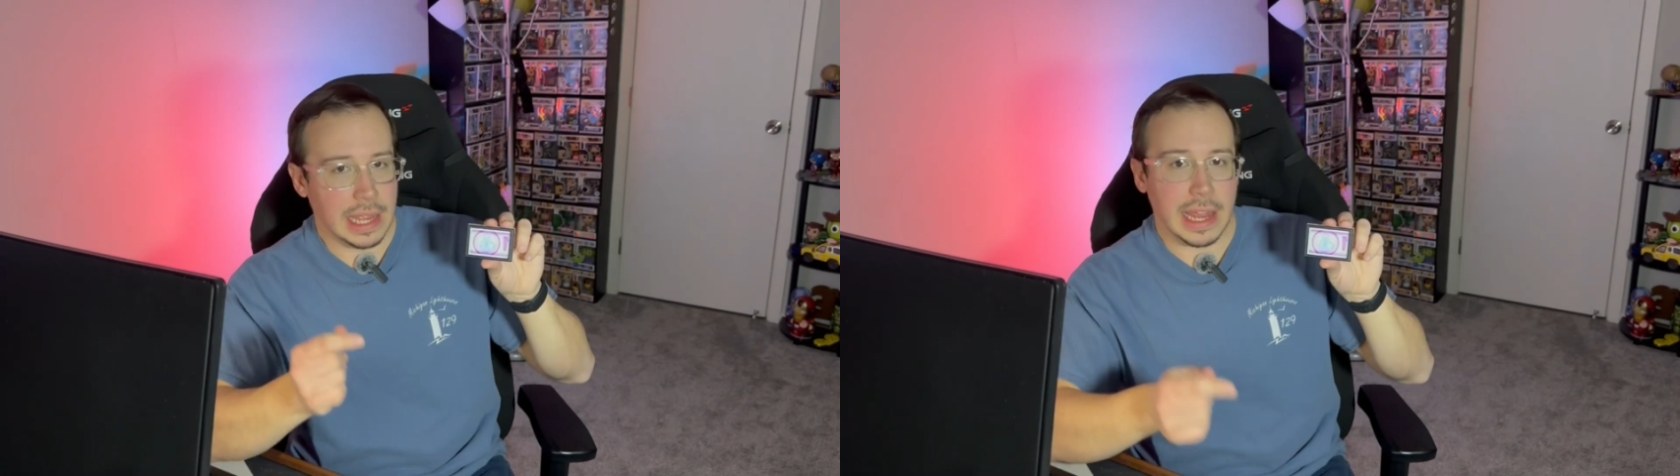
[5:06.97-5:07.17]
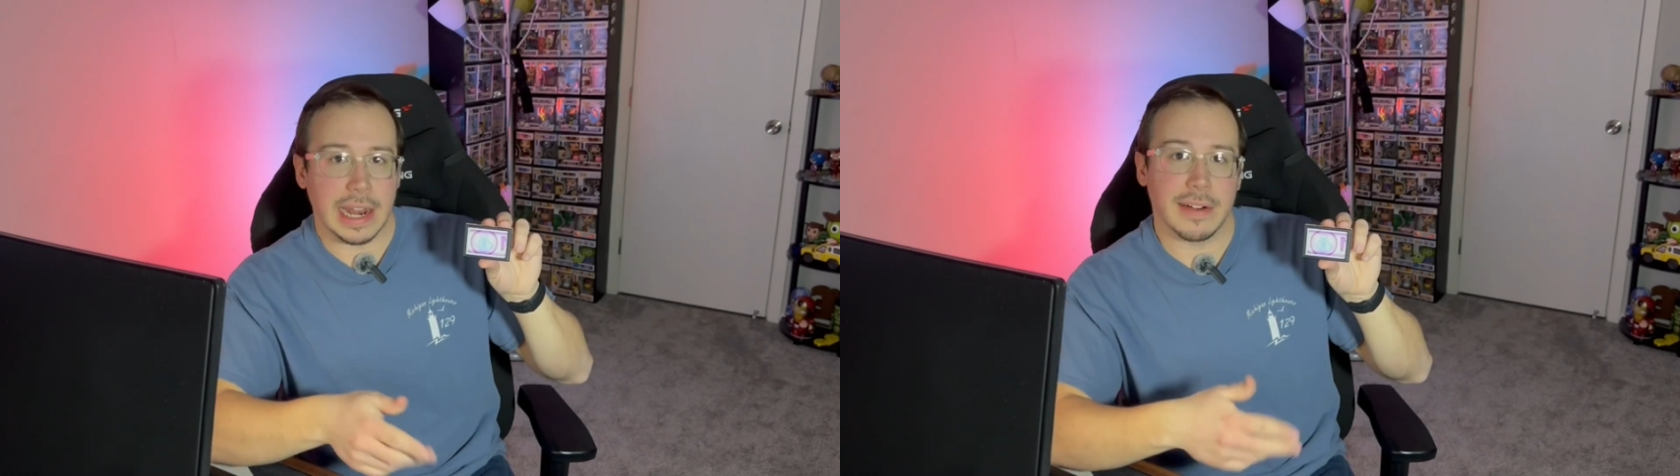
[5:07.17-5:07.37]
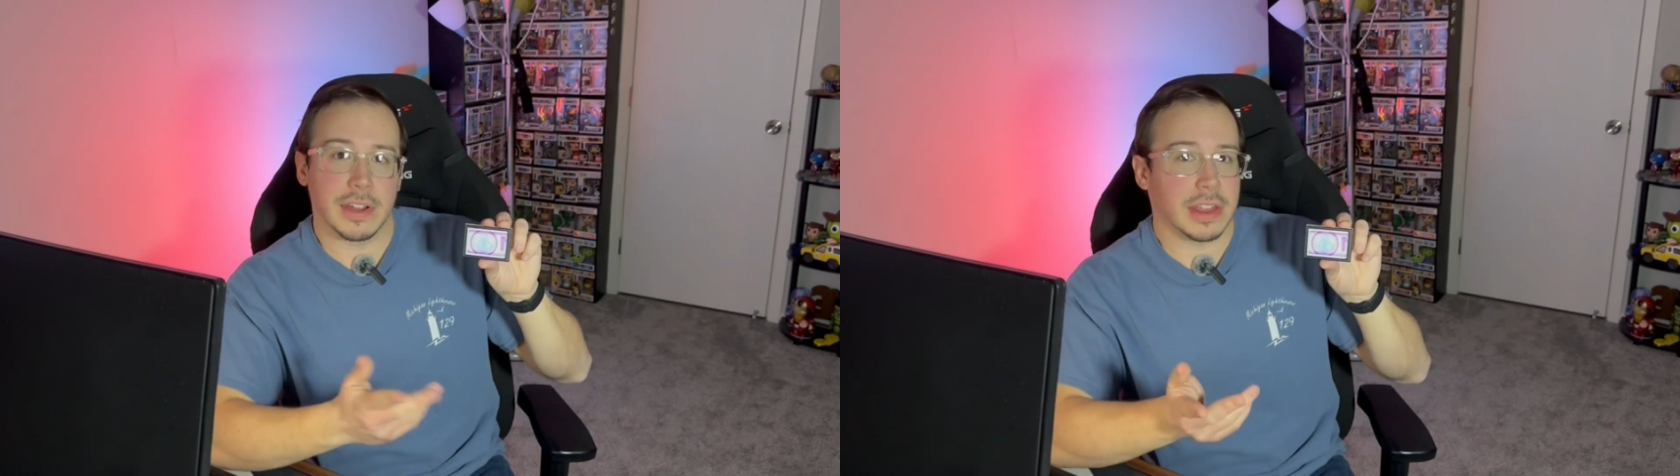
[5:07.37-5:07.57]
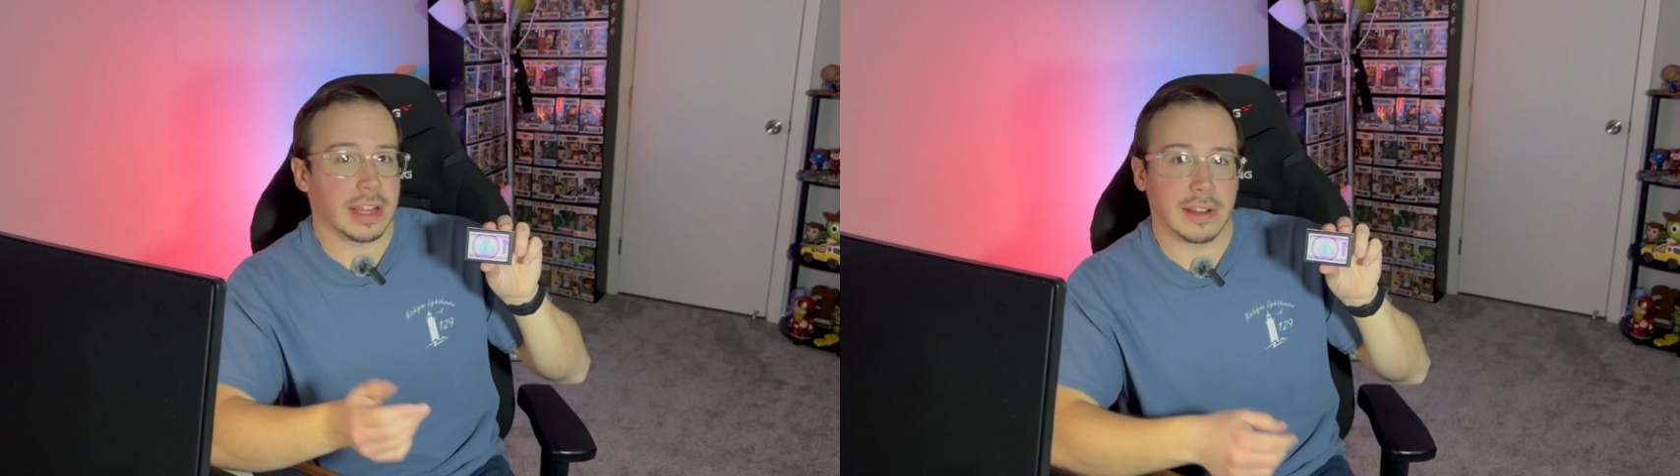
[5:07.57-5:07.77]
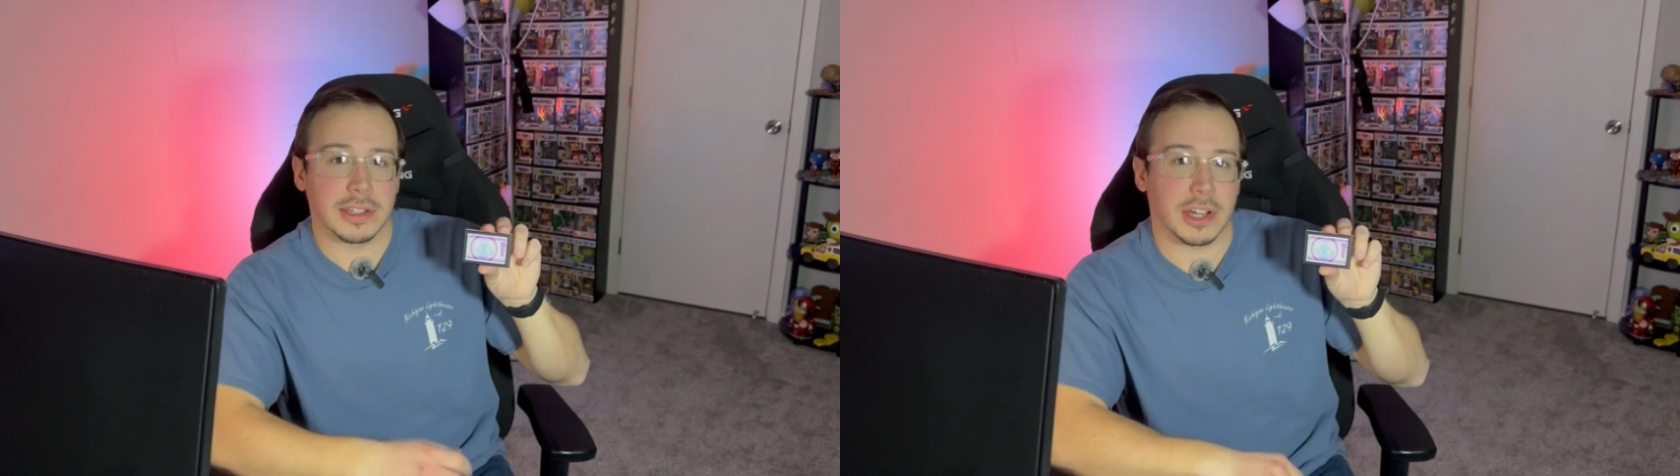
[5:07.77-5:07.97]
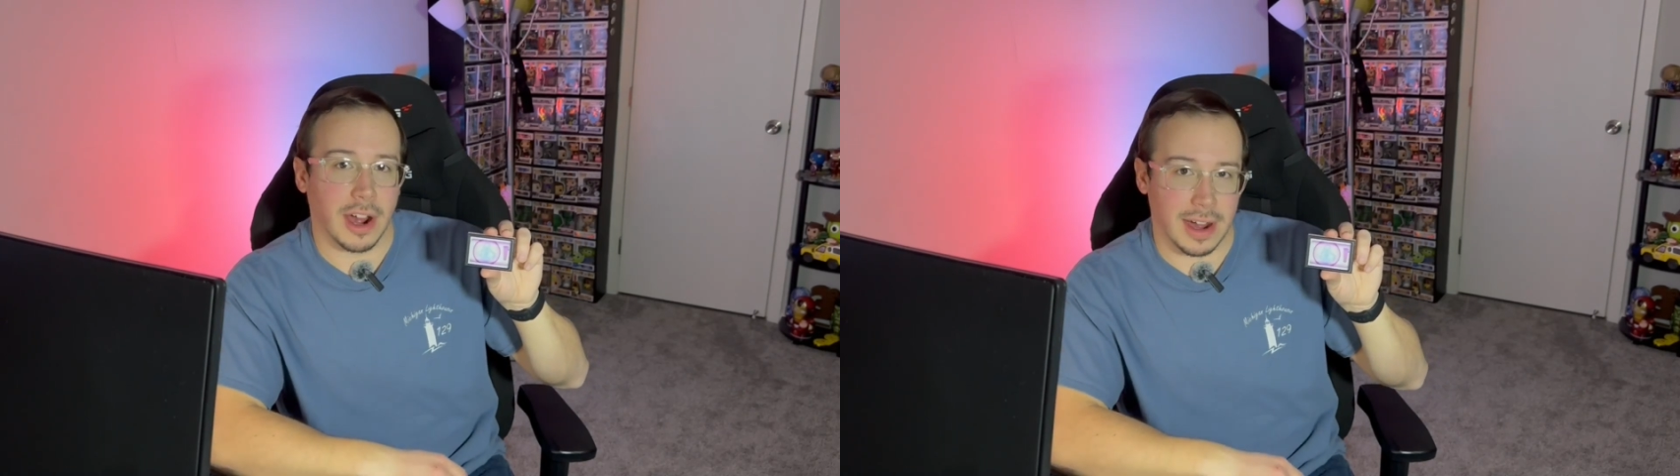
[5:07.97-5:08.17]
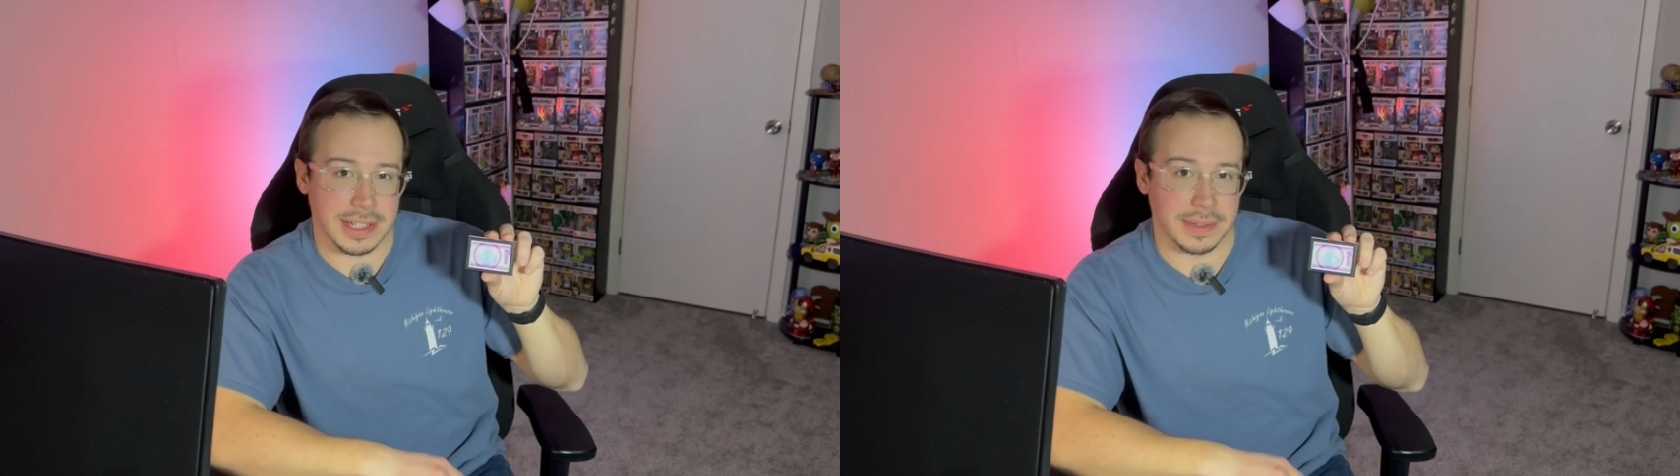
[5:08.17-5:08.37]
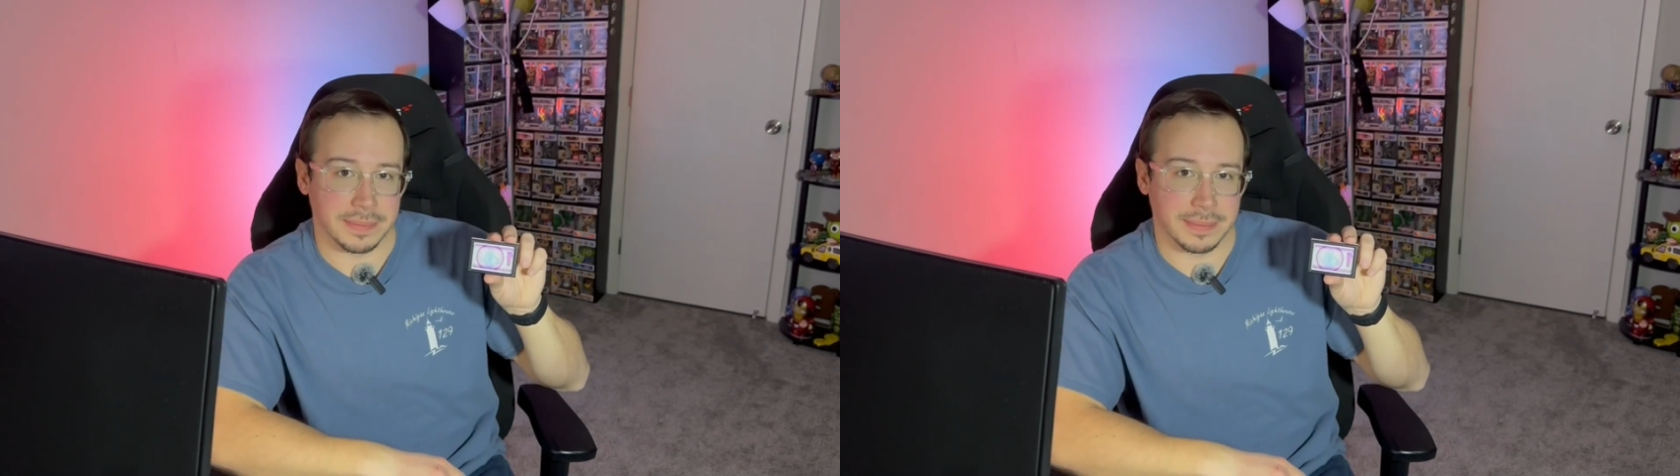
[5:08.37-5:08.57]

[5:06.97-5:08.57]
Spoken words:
and everything looks awesome.